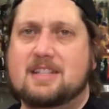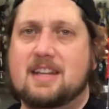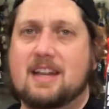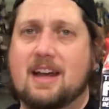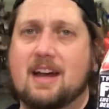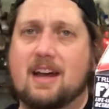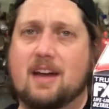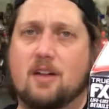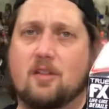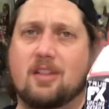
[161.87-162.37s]

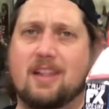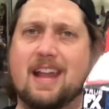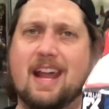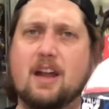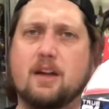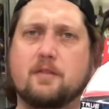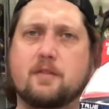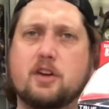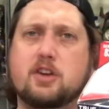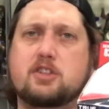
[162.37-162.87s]
Uh,
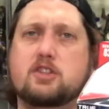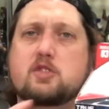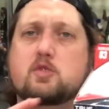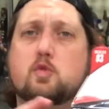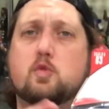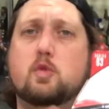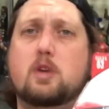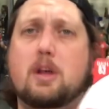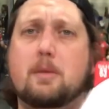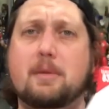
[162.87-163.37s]
later versions
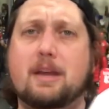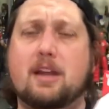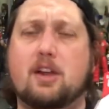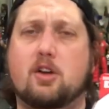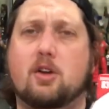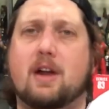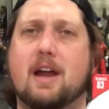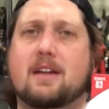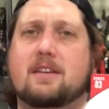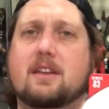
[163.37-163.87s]
will be
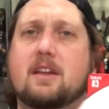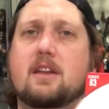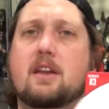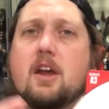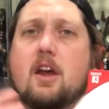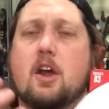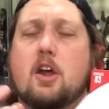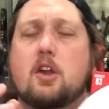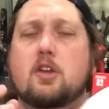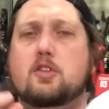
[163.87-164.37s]
corrected
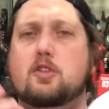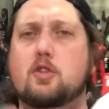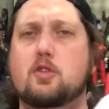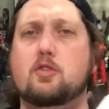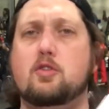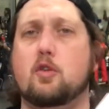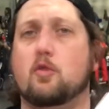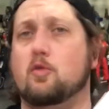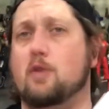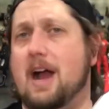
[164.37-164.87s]
to
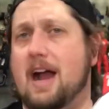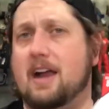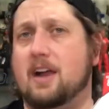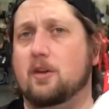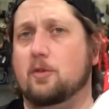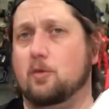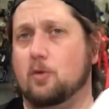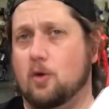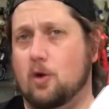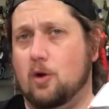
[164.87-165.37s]
the rock
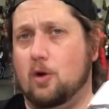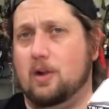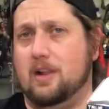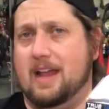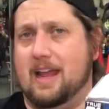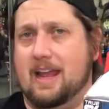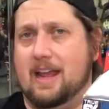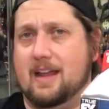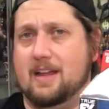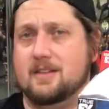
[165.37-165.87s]
and roll
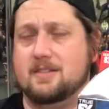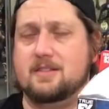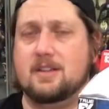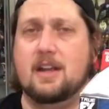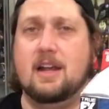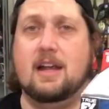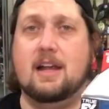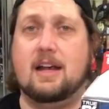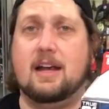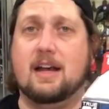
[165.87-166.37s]
hands.
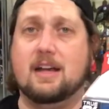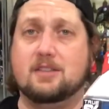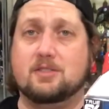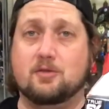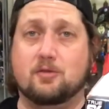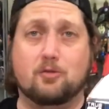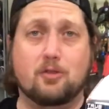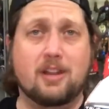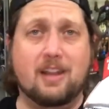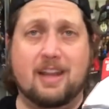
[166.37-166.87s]
Uh,
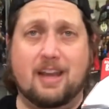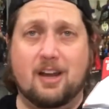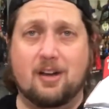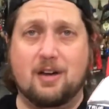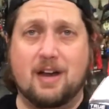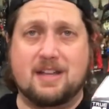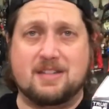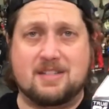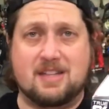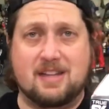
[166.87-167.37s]
so really
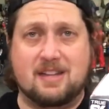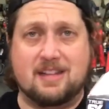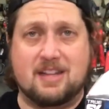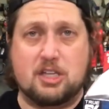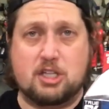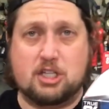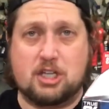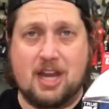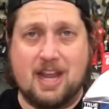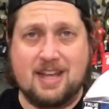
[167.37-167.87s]
interesting. The
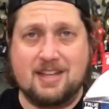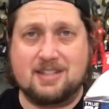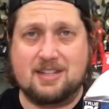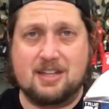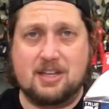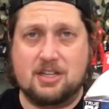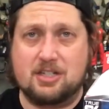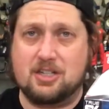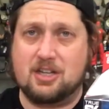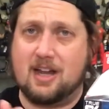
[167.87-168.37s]
Chase
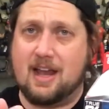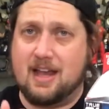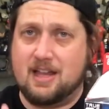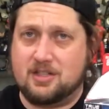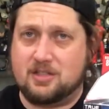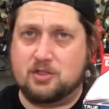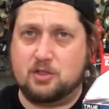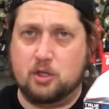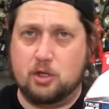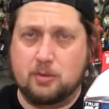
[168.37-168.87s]
edition, I
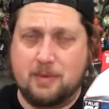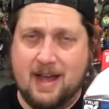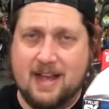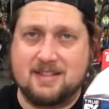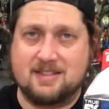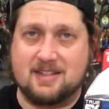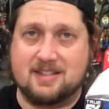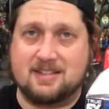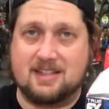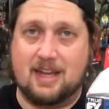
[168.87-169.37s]
assume,
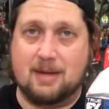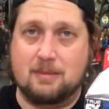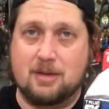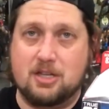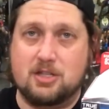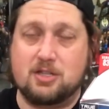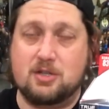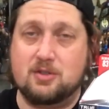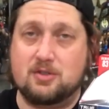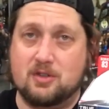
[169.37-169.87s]
has the same
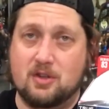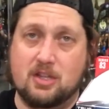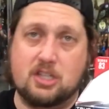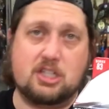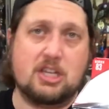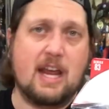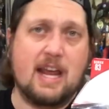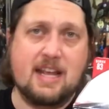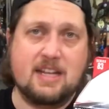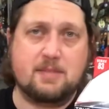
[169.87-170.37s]
issue. So the
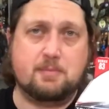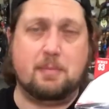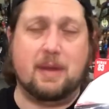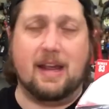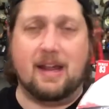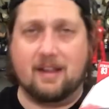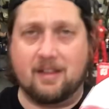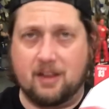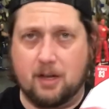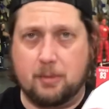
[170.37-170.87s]
Chase
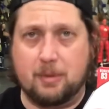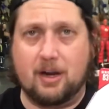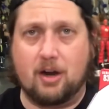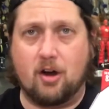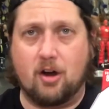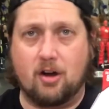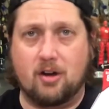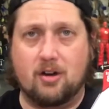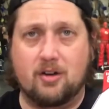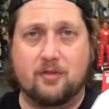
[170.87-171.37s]
being a little bit
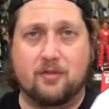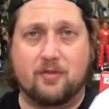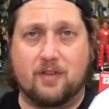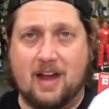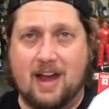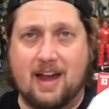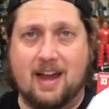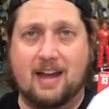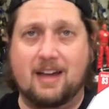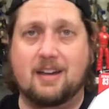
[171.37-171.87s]
harder to
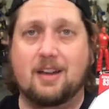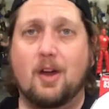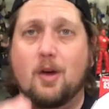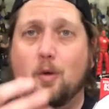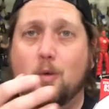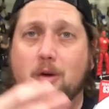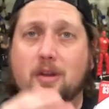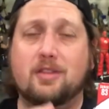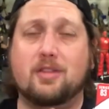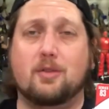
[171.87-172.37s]
find
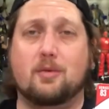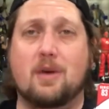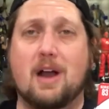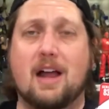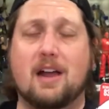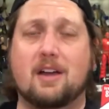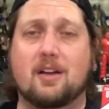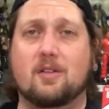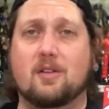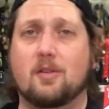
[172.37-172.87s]
with the
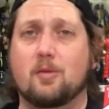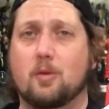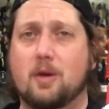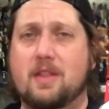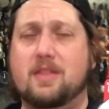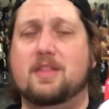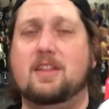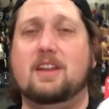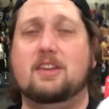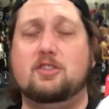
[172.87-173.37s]
rock and or
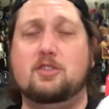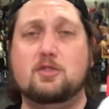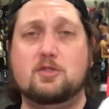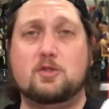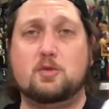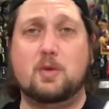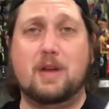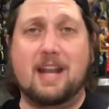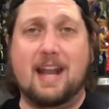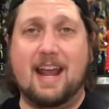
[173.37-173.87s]
with the two
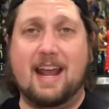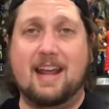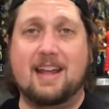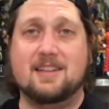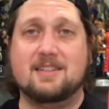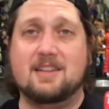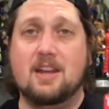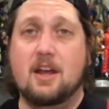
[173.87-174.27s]
sweet hands.